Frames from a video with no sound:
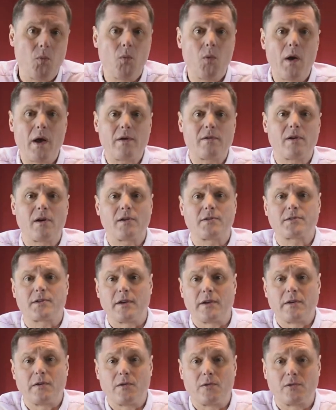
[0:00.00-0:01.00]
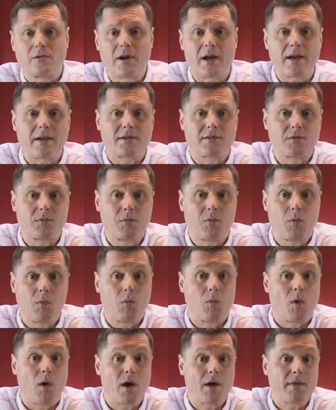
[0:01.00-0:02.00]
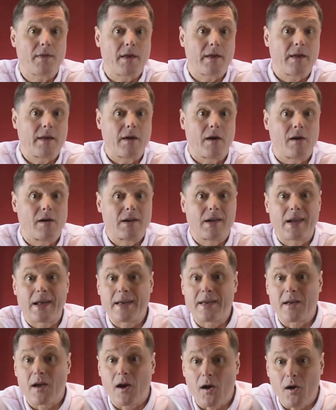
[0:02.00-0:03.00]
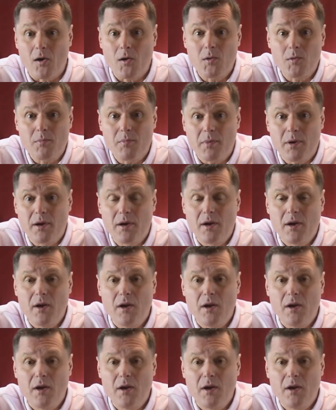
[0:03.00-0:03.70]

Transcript: we're asking your ex why they are late home,